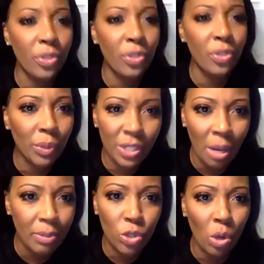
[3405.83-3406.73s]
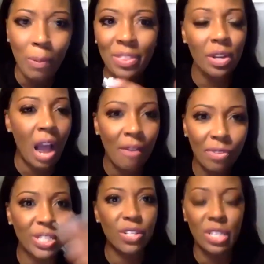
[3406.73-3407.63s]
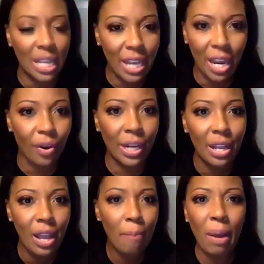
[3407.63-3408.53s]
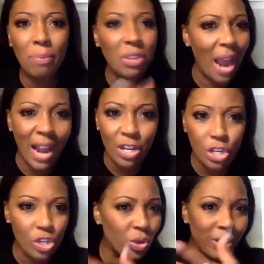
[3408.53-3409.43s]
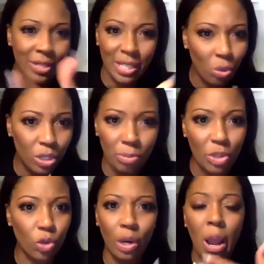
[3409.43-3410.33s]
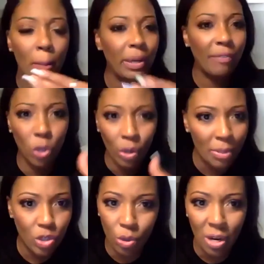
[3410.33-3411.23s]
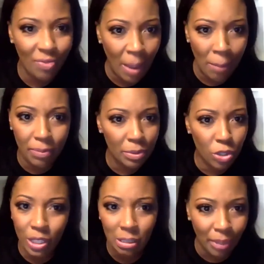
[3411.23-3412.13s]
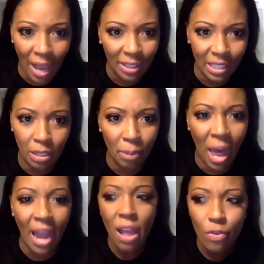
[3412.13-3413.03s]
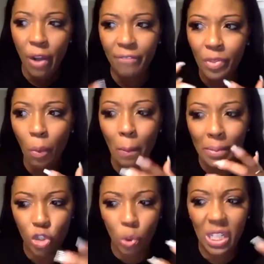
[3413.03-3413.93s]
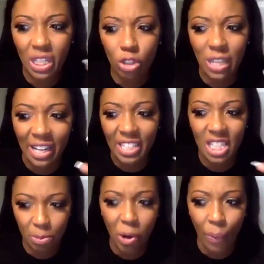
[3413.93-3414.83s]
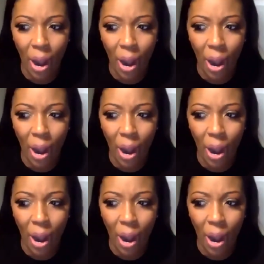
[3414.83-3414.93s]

to know which ones are immature by the conversations they carry, by their actions. You can see who's immature, but if you're immature and they're immature, it's the blind leading the blind. You have to know what maturity looks like in the spirit